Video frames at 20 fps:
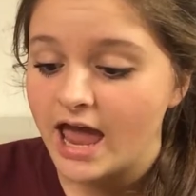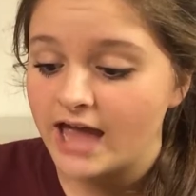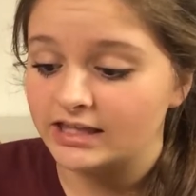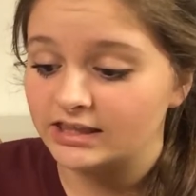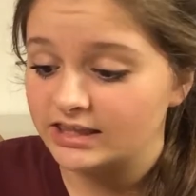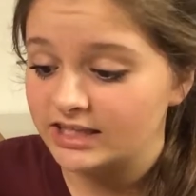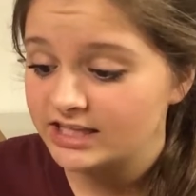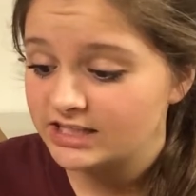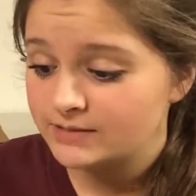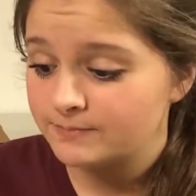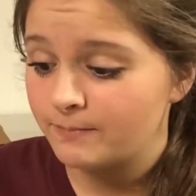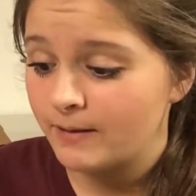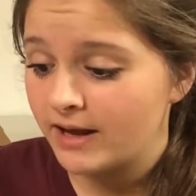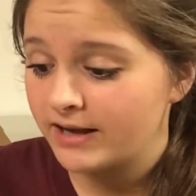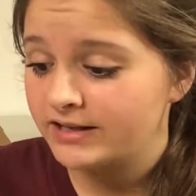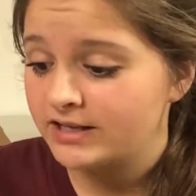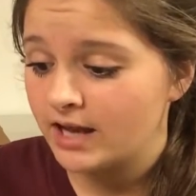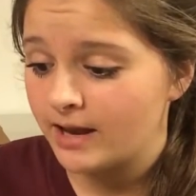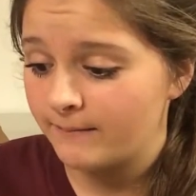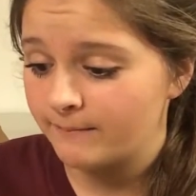and this
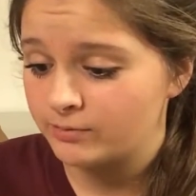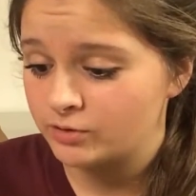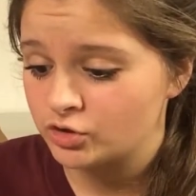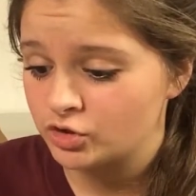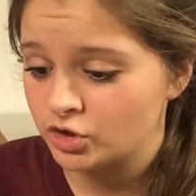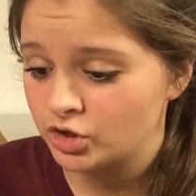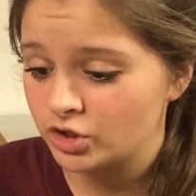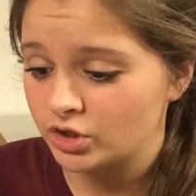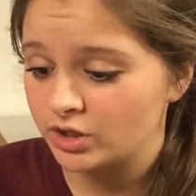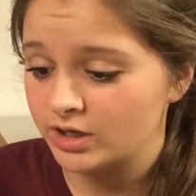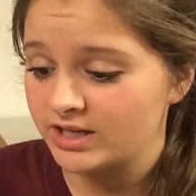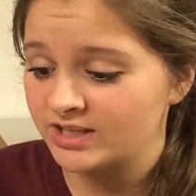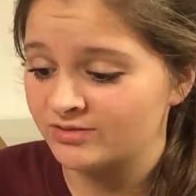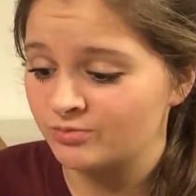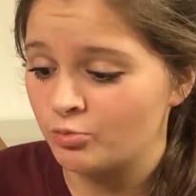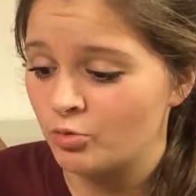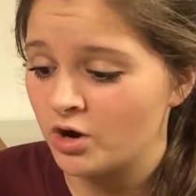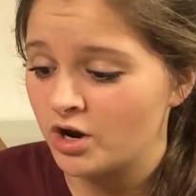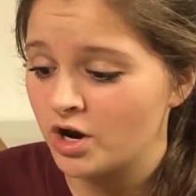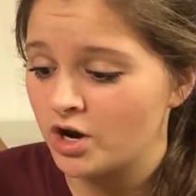bed temperature
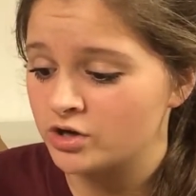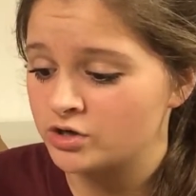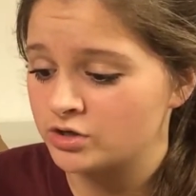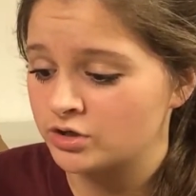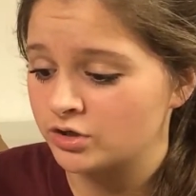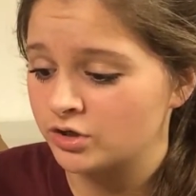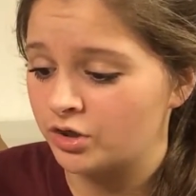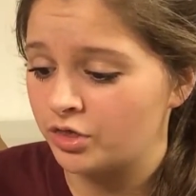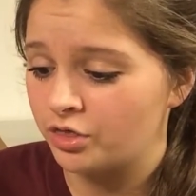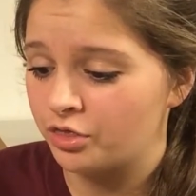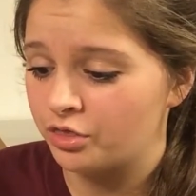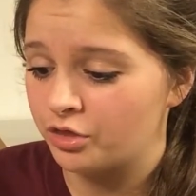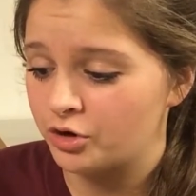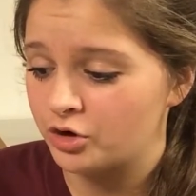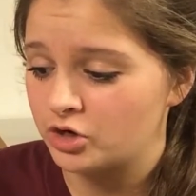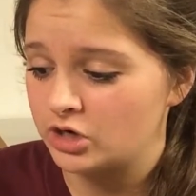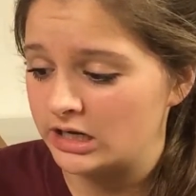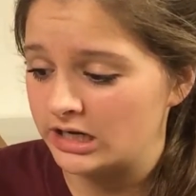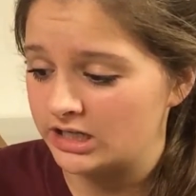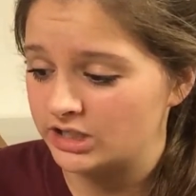is one hundred
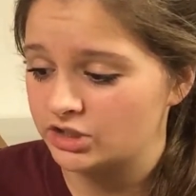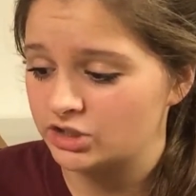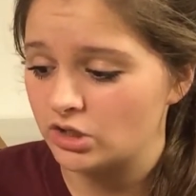thirty.